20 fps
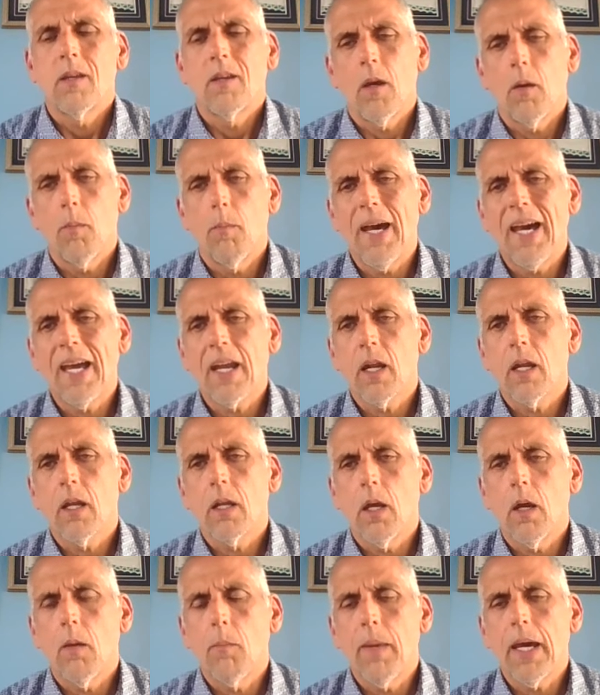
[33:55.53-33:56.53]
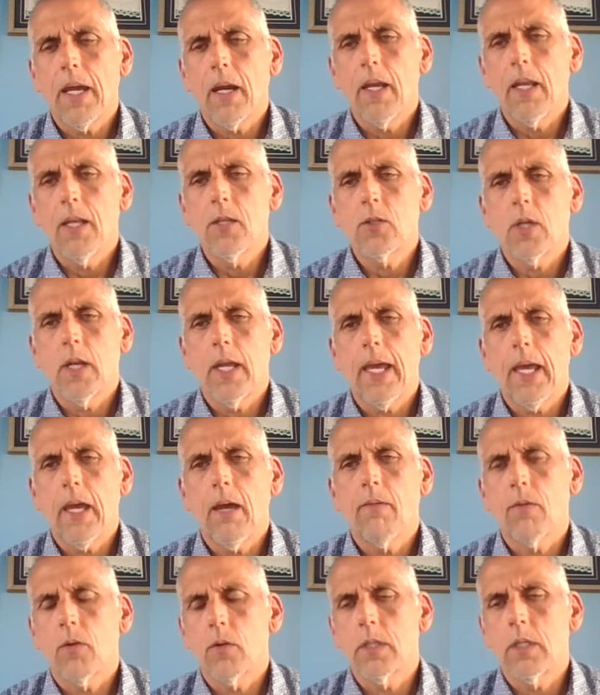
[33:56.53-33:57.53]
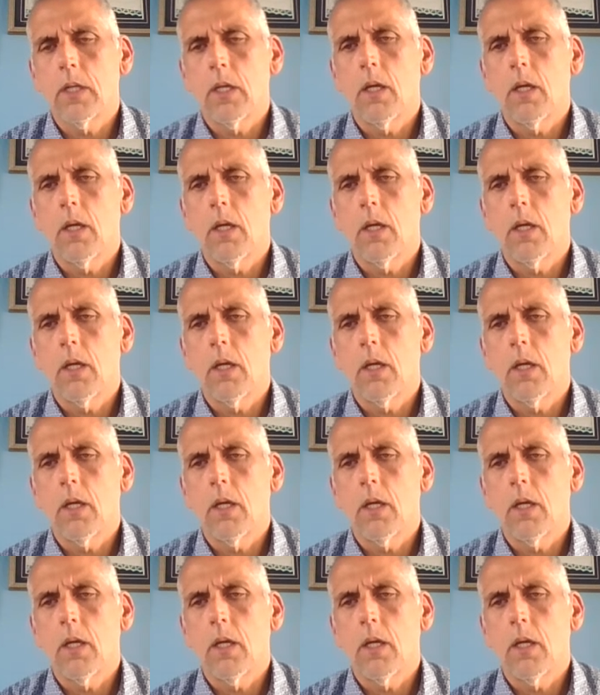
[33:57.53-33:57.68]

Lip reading: about an inch and a half or